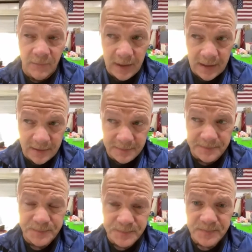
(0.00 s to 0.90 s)
We had to
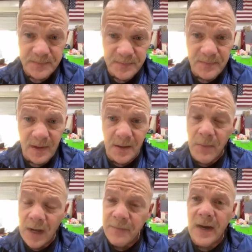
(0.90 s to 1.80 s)

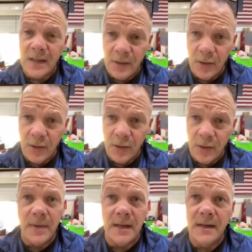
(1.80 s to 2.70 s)
modify a little bit,
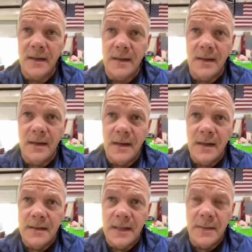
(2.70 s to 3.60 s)
but
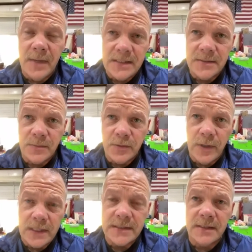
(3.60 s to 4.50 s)
they made some tweaks
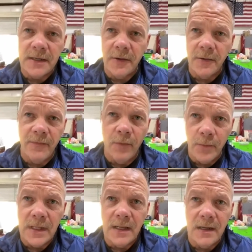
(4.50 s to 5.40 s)
to their
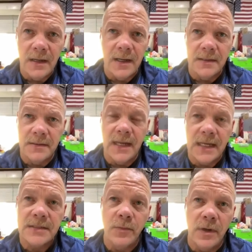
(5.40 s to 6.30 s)
formula, and the
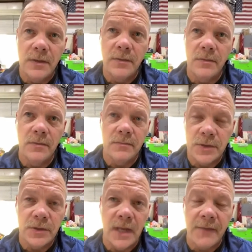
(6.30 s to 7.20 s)
next one
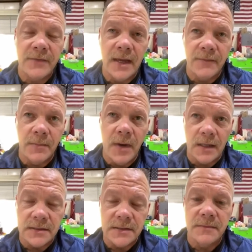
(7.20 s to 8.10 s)
shouldn't have to have the mods.